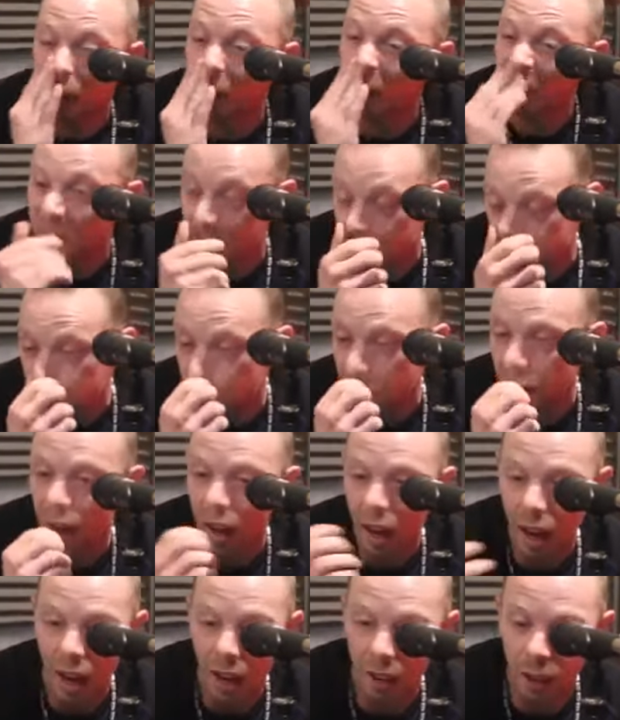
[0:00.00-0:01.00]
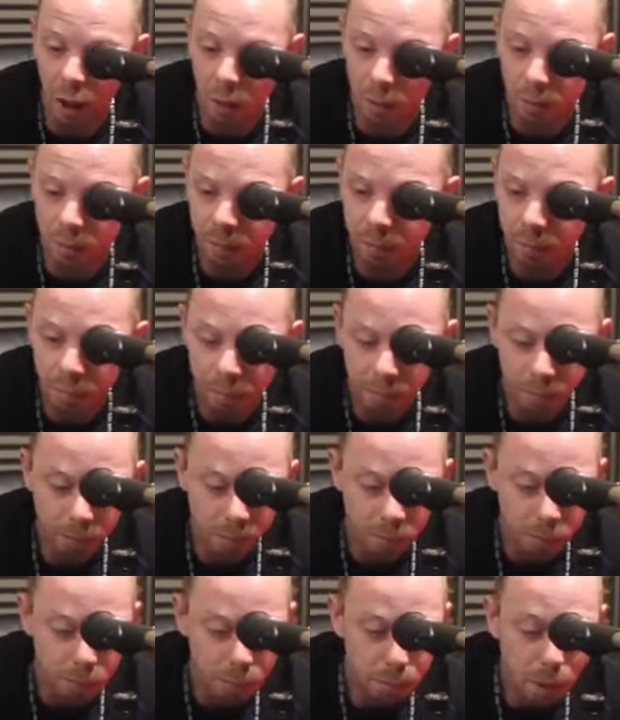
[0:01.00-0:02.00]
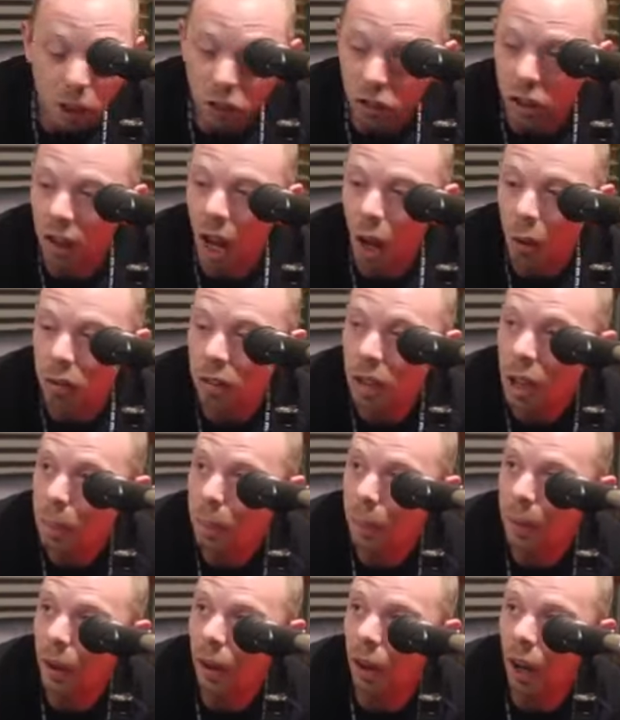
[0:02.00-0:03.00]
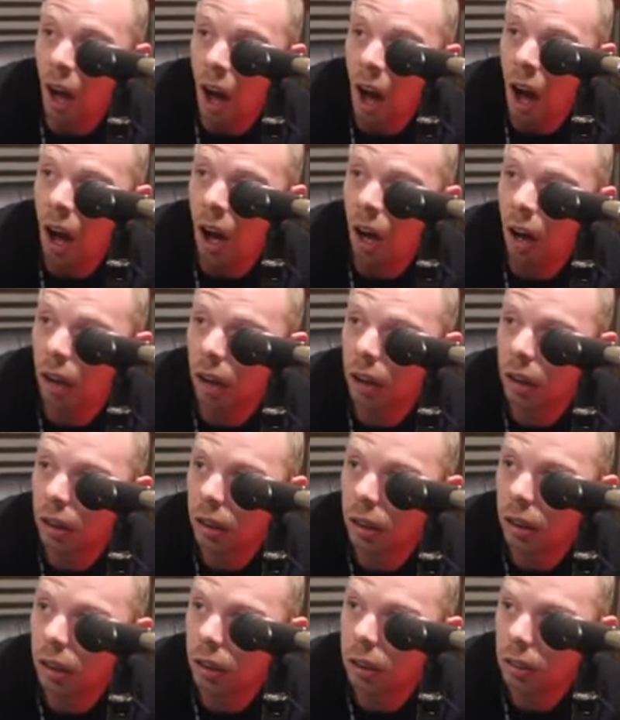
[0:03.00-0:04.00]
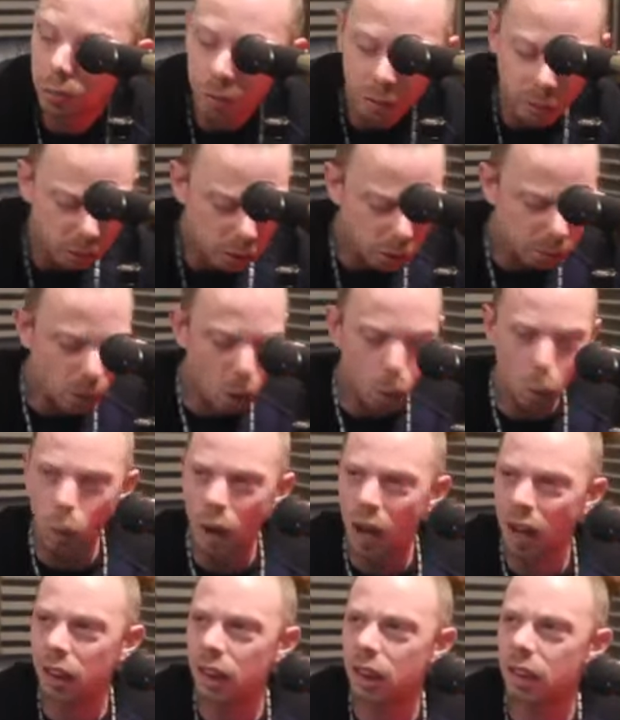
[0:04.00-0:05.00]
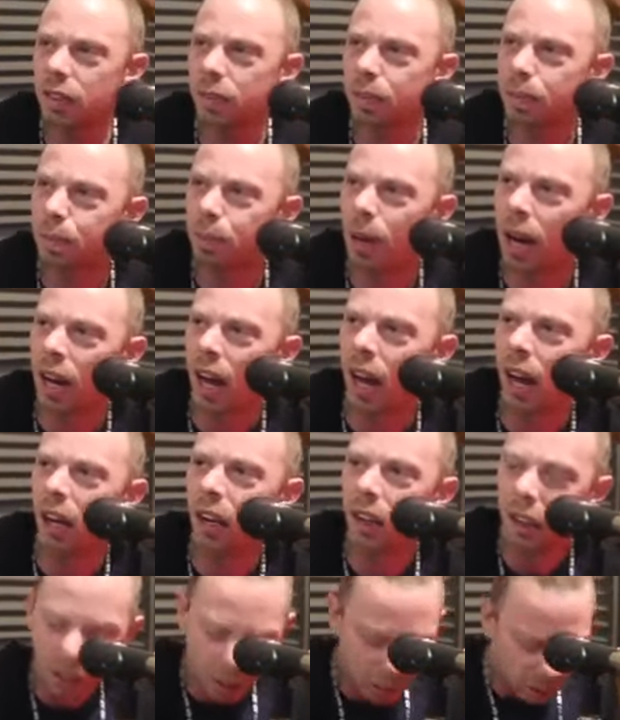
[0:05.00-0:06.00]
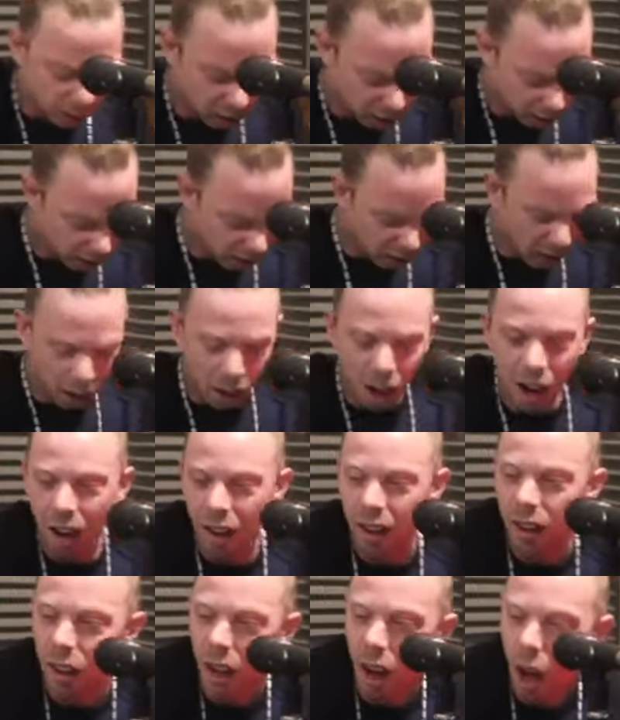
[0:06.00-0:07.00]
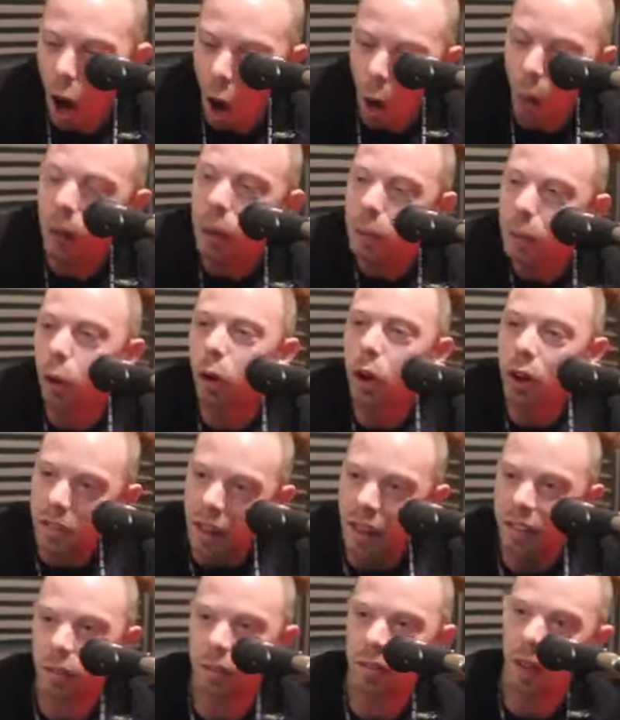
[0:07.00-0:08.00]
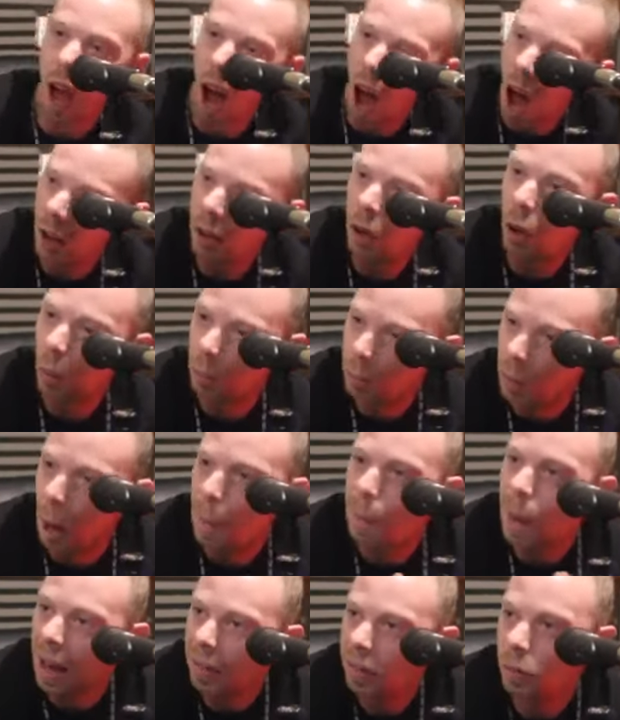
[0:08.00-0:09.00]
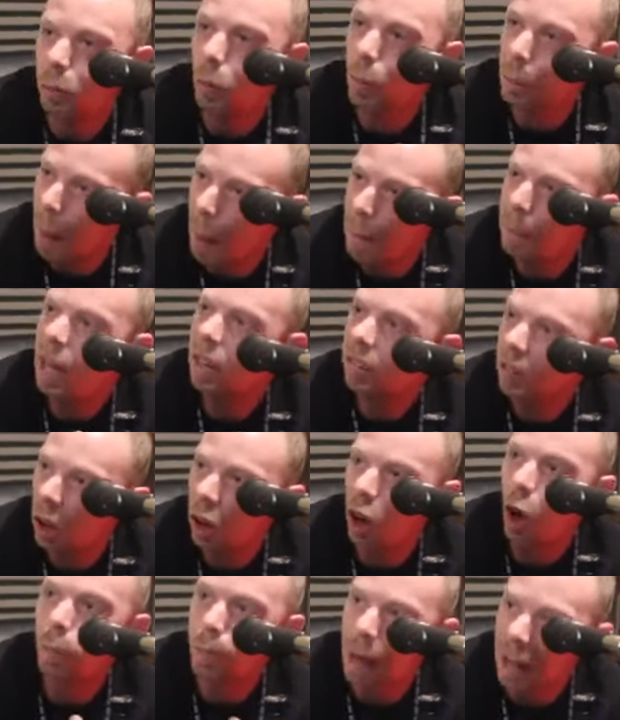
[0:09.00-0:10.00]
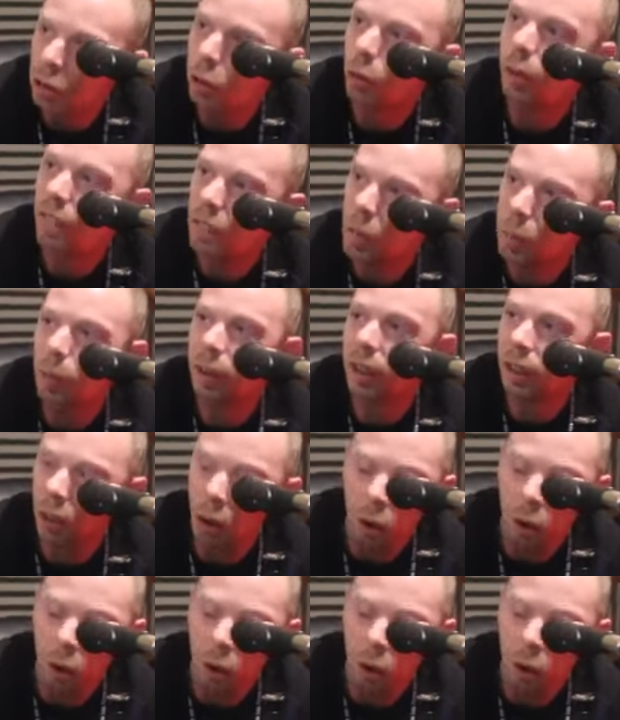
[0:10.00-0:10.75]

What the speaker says: you know. And Bridget, I'll sleep in the car. My ones, brother. Yeah, car. Only because I know that's what my place I'll go back to and everybody